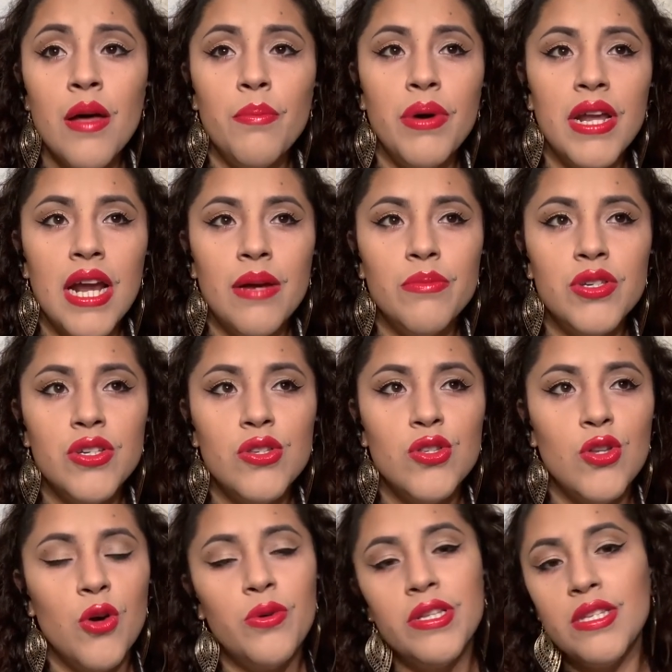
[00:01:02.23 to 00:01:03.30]
But I'm just
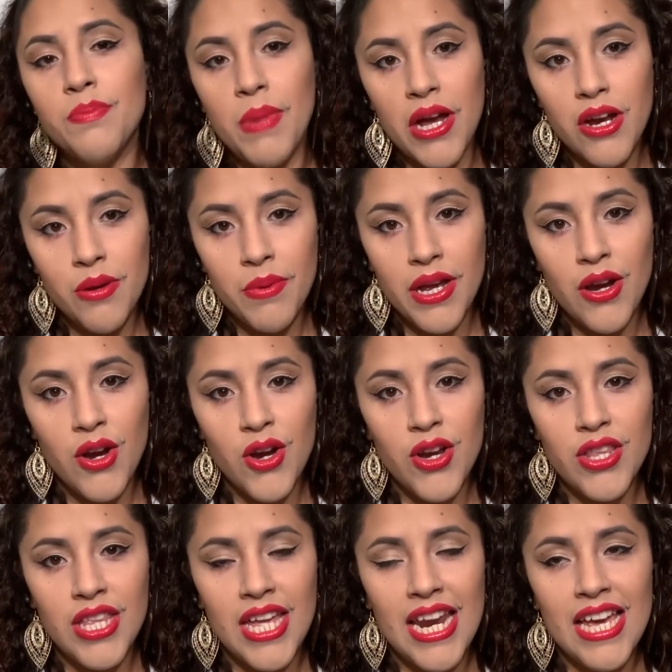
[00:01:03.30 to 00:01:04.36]
so inspired by
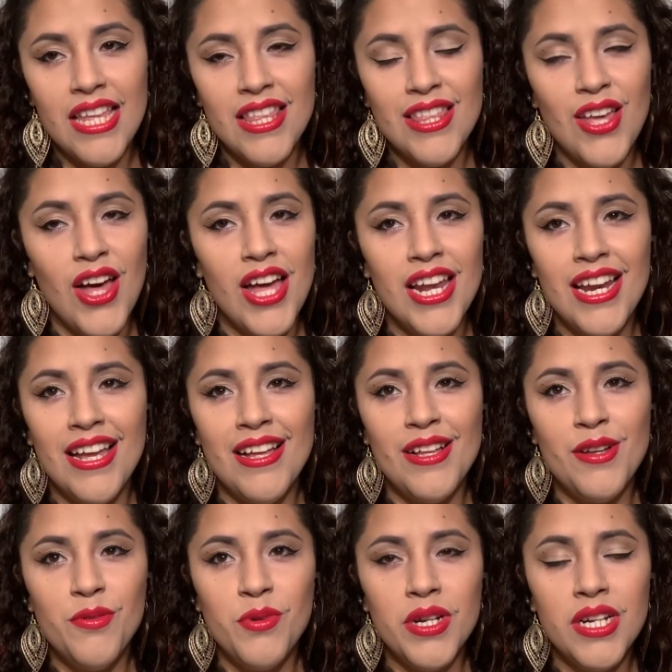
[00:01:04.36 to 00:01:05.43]
her that I thought
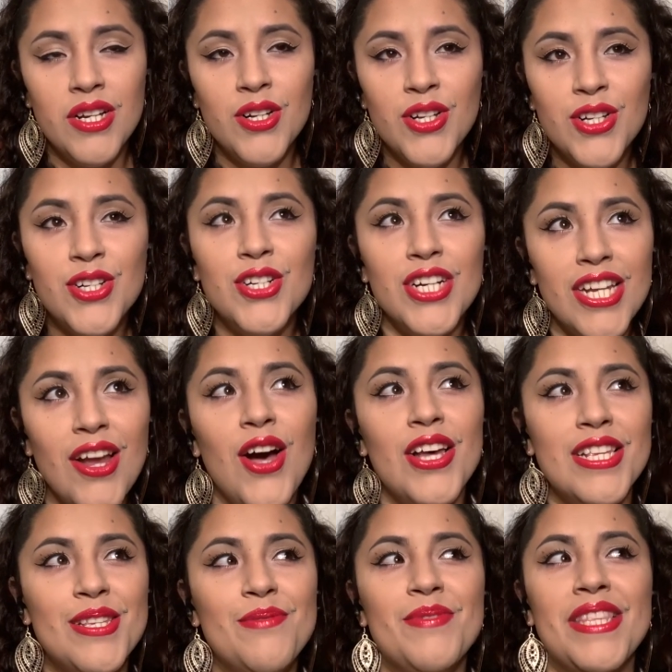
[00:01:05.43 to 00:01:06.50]
uh, what a good,
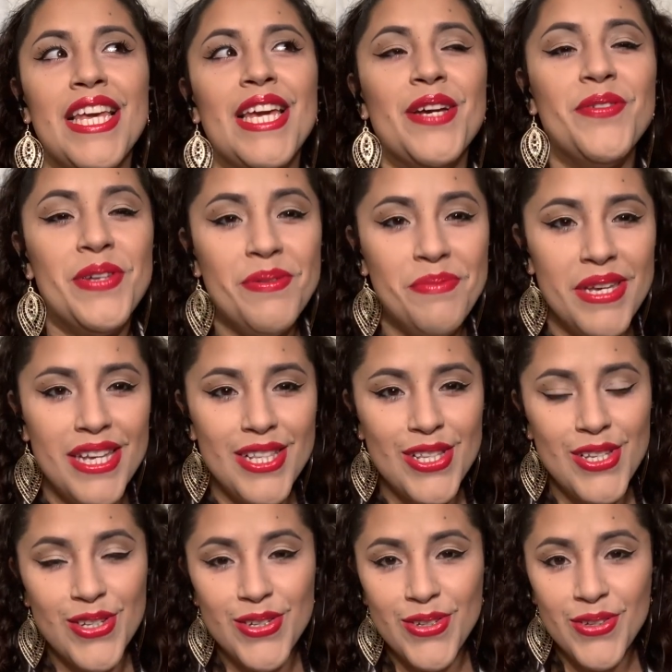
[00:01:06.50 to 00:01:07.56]
awesome thing it would be
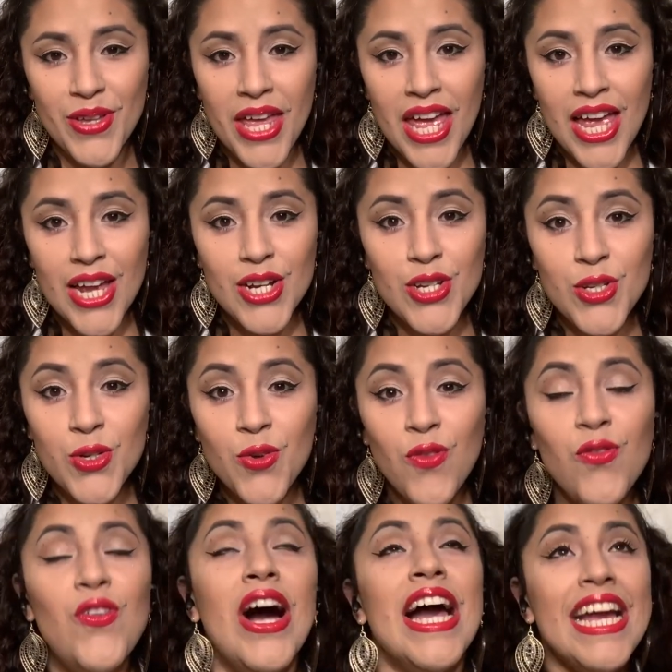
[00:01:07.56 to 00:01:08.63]
to do
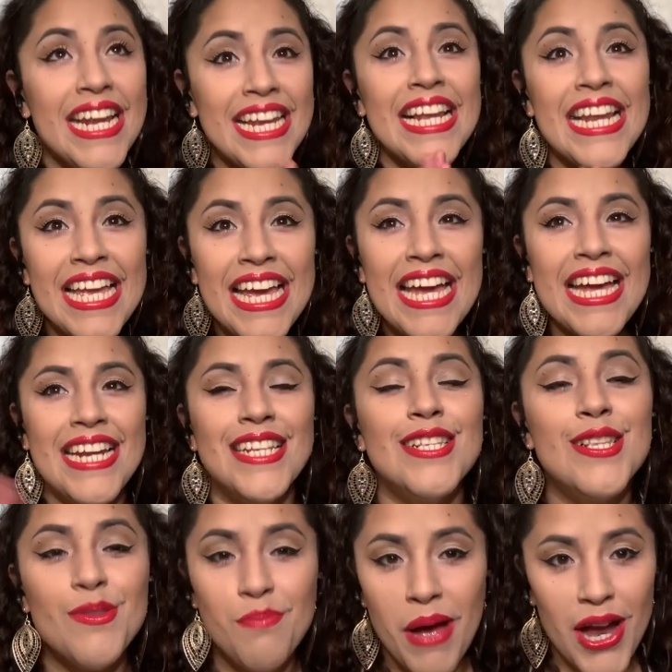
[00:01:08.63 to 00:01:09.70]
finally an
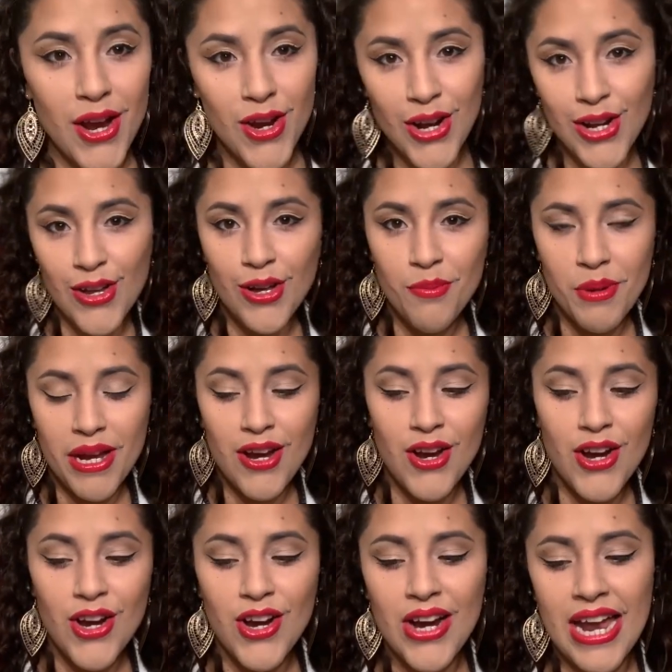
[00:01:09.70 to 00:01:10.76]
inspired look by
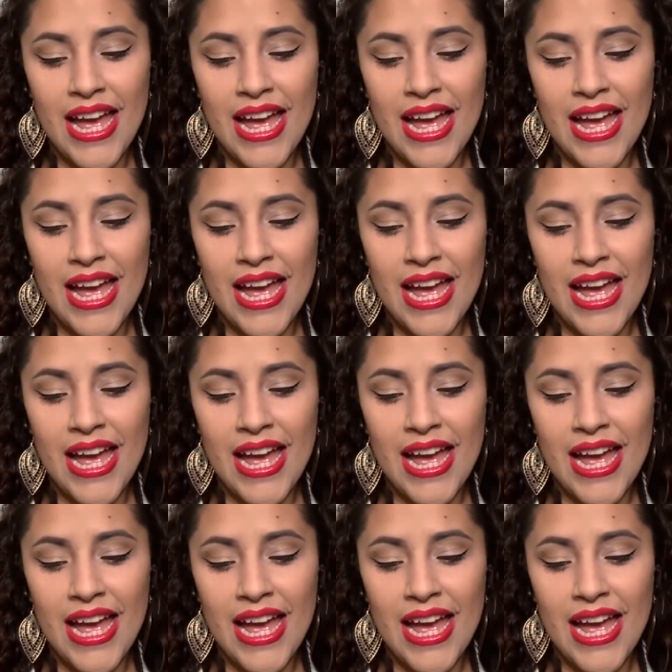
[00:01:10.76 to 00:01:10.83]
her.